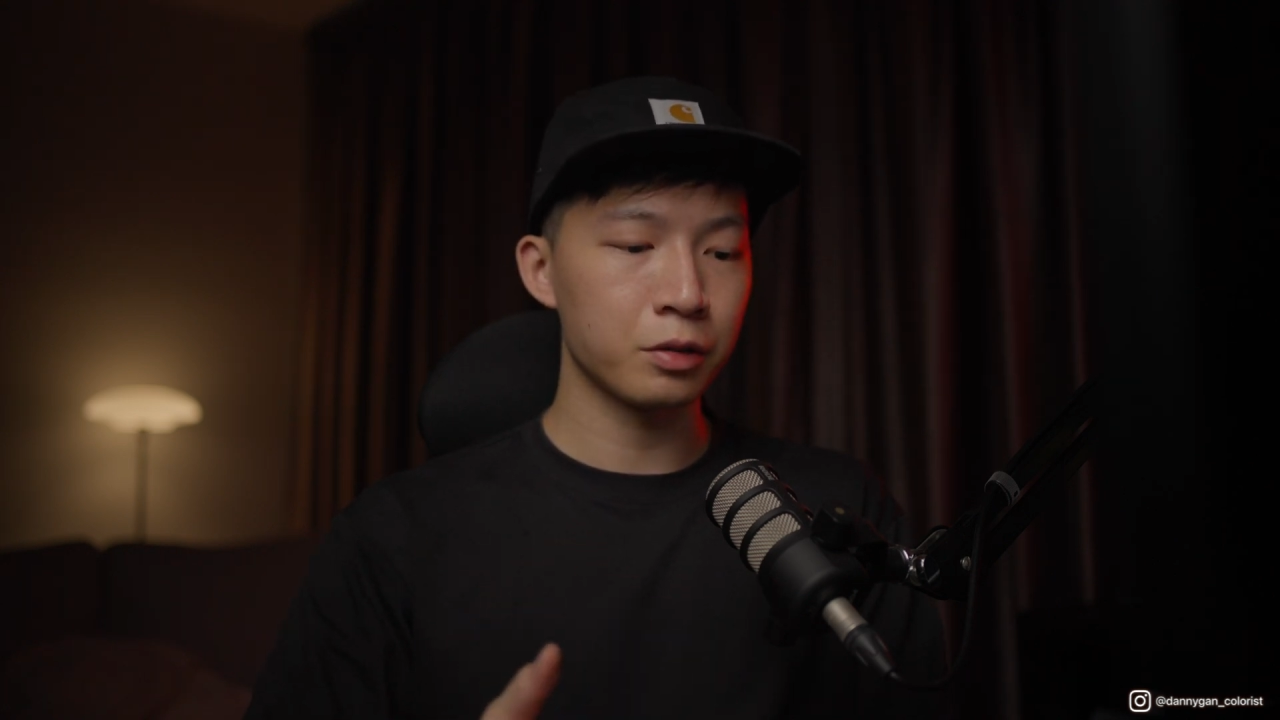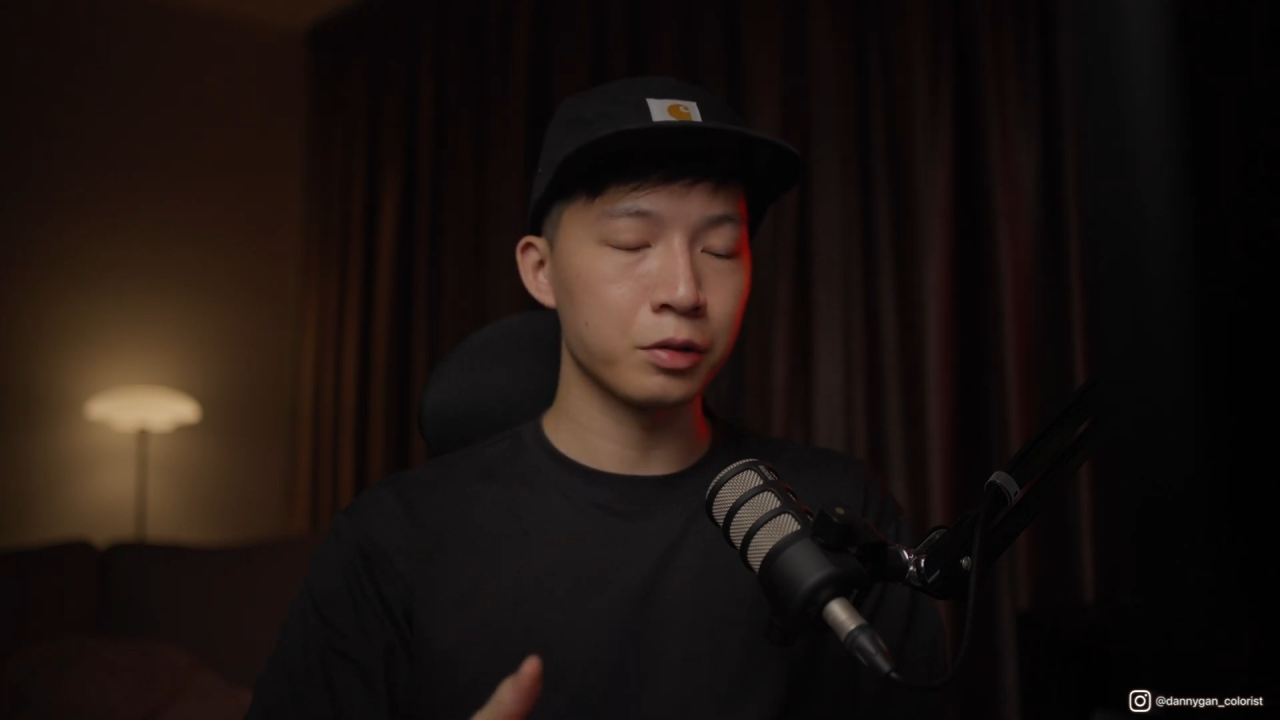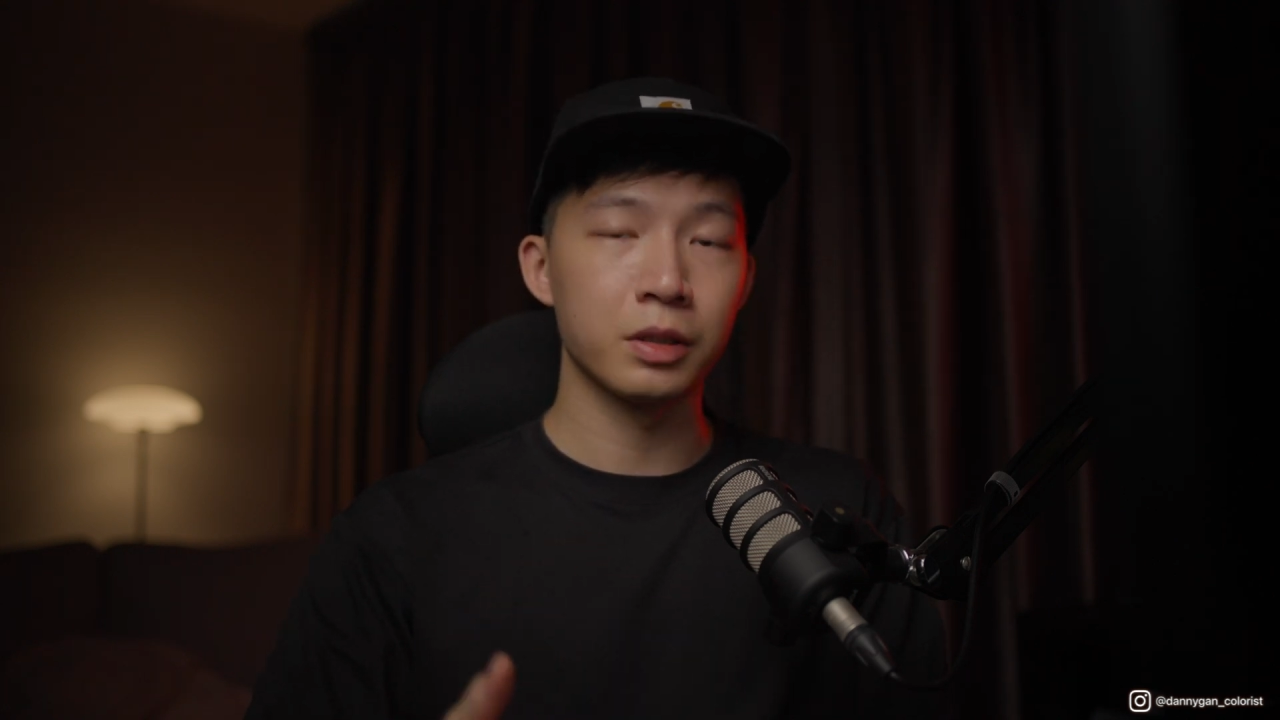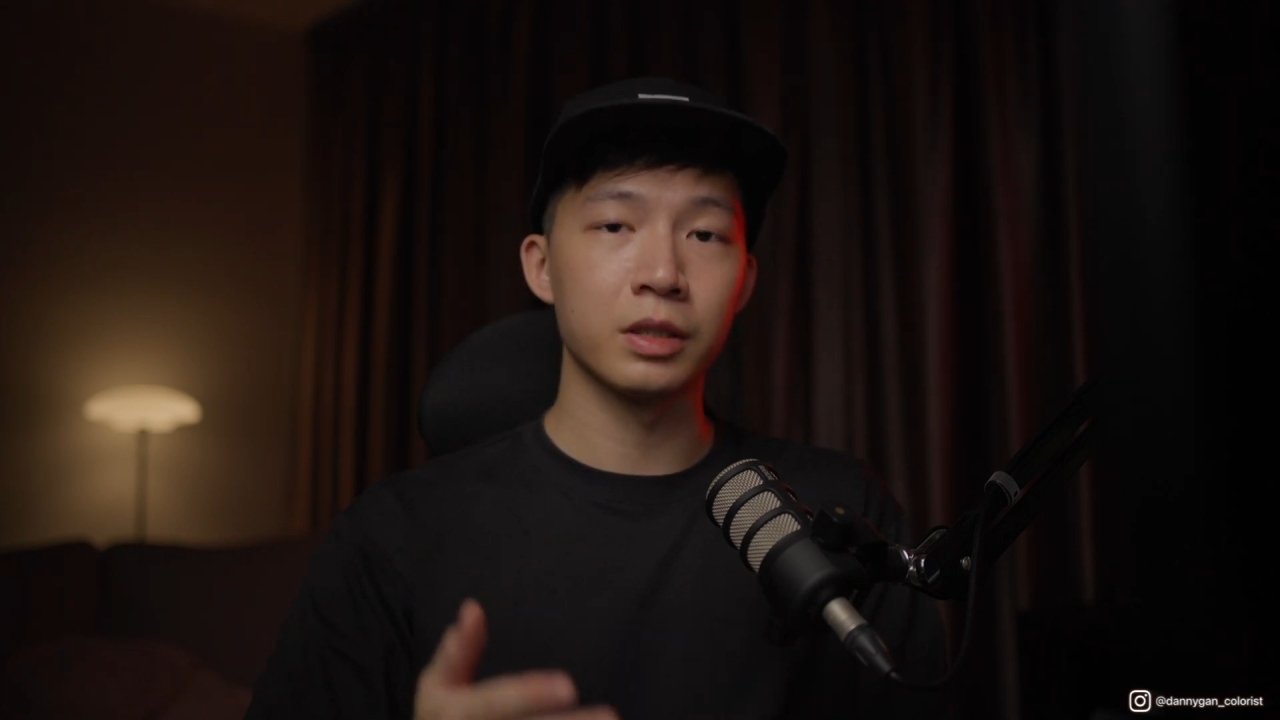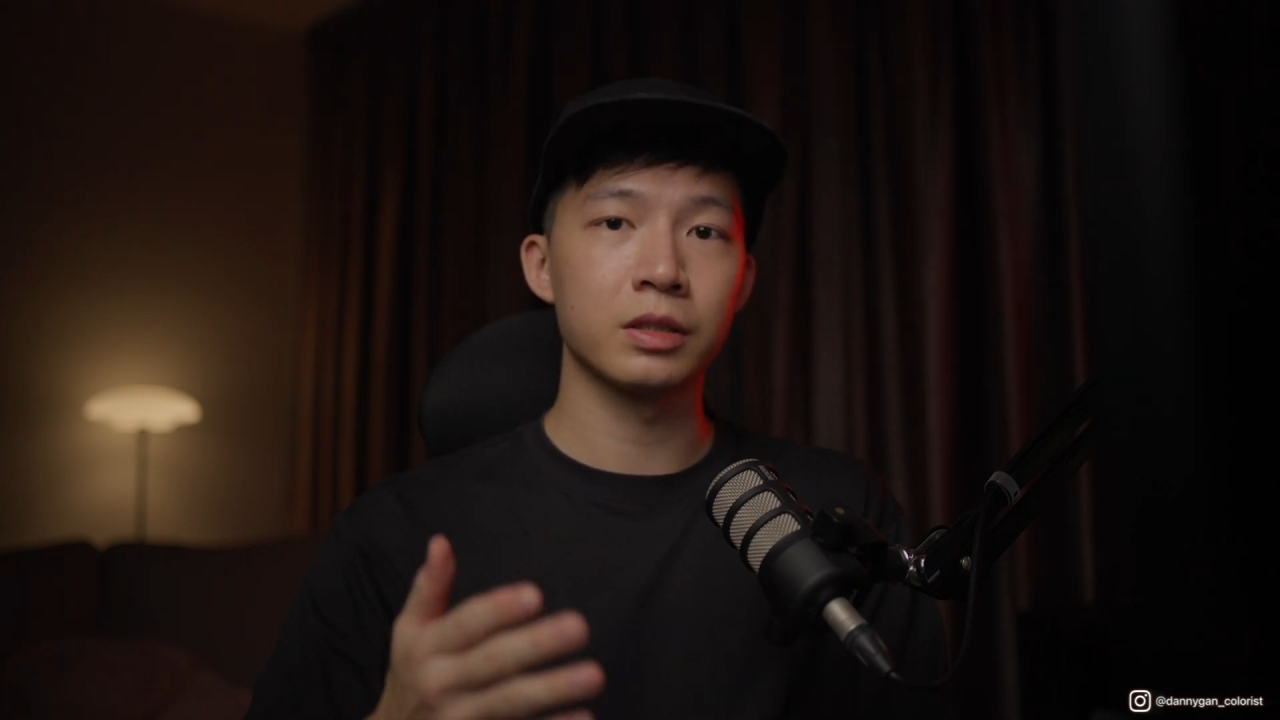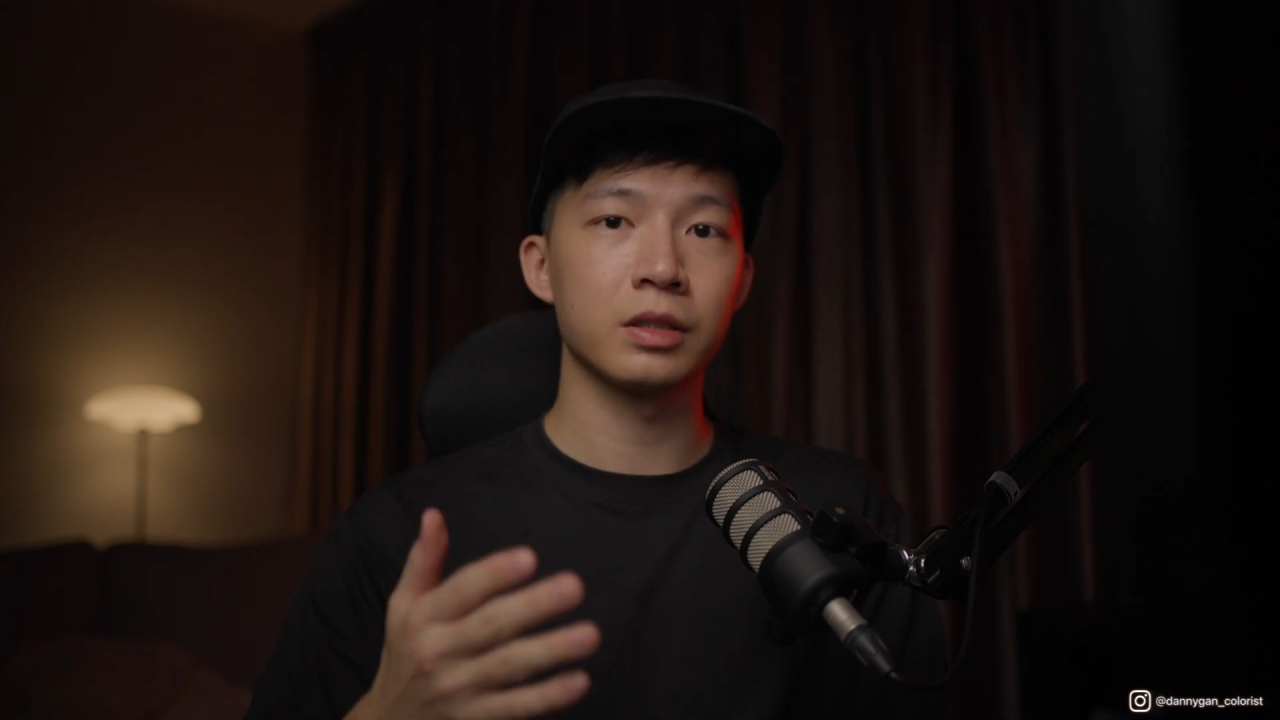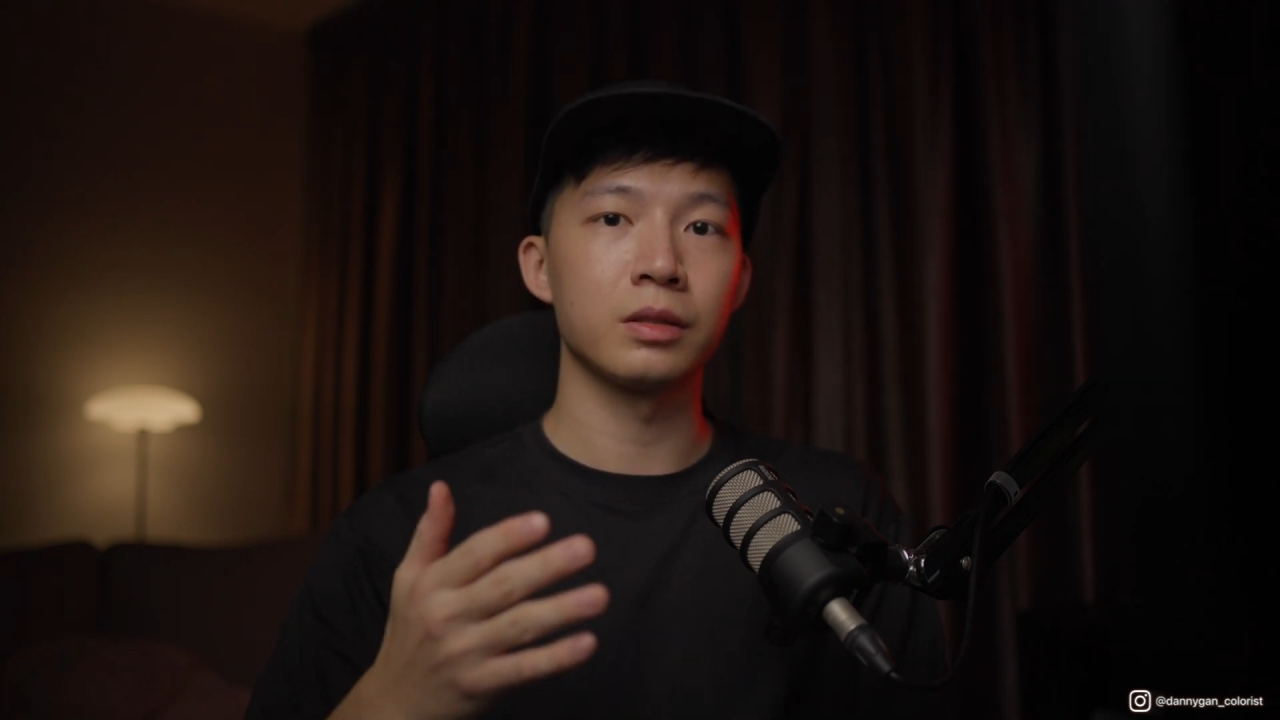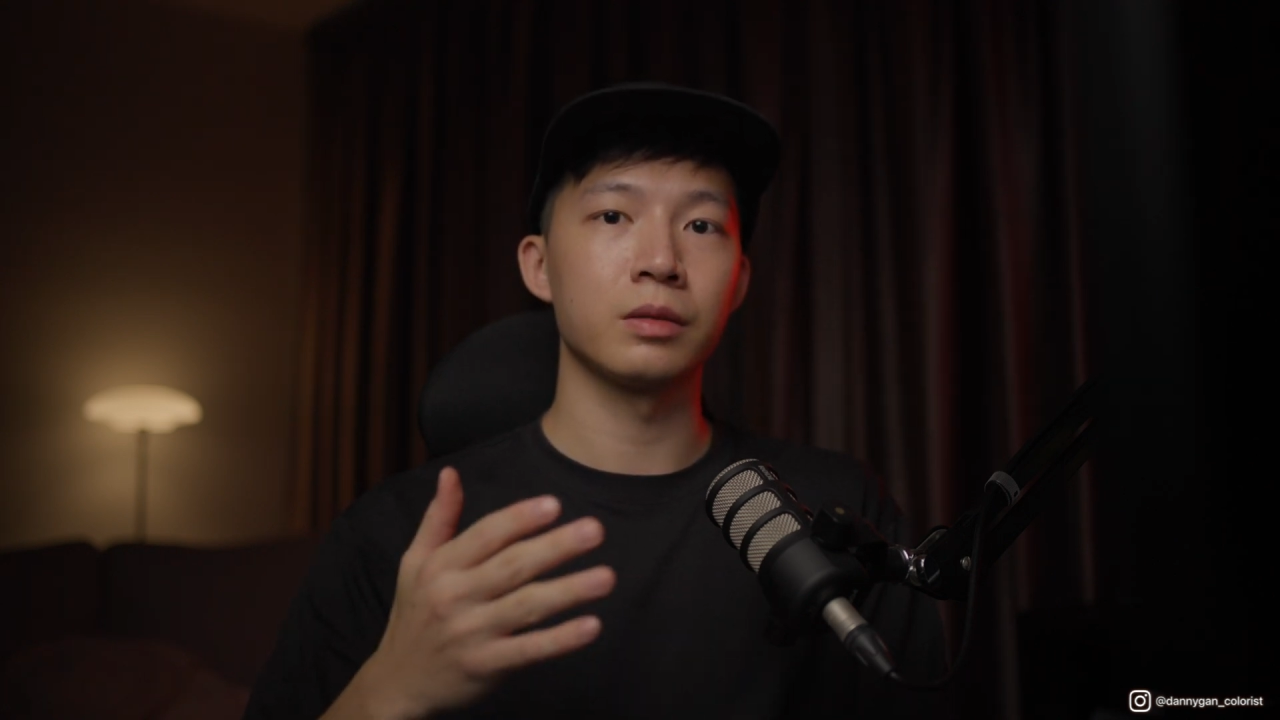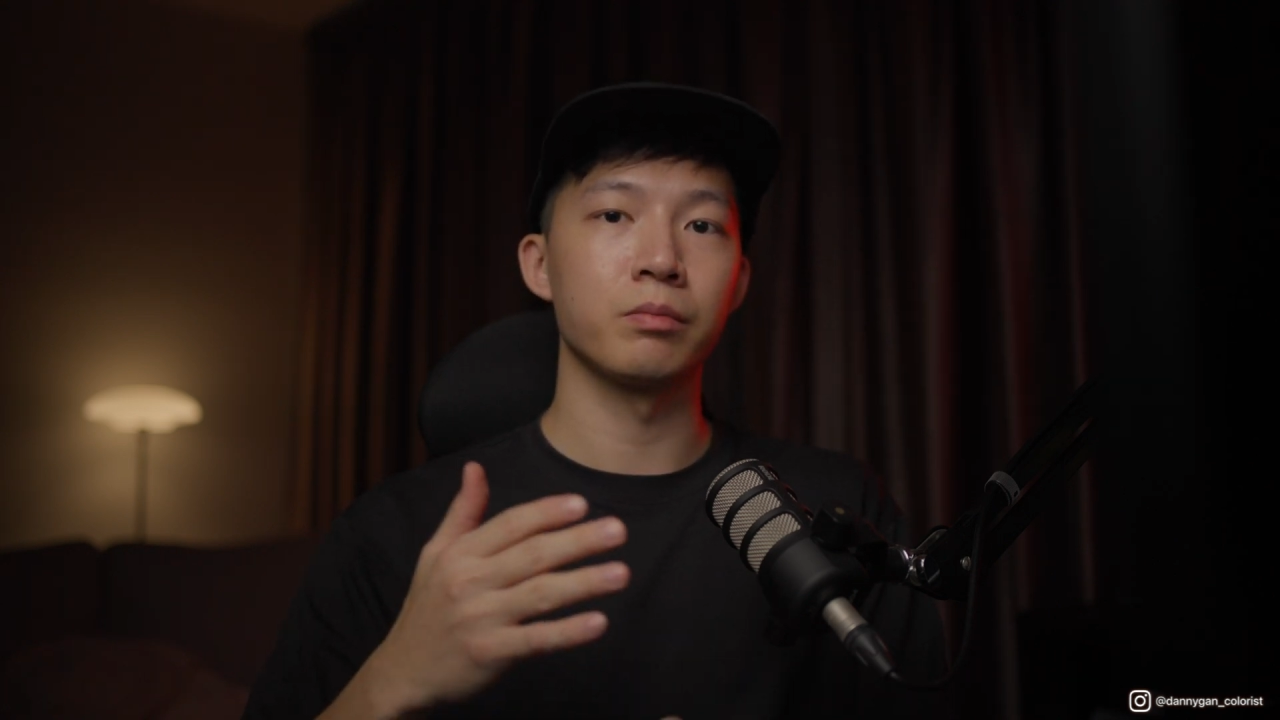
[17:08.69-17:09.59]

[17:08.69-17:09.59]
to this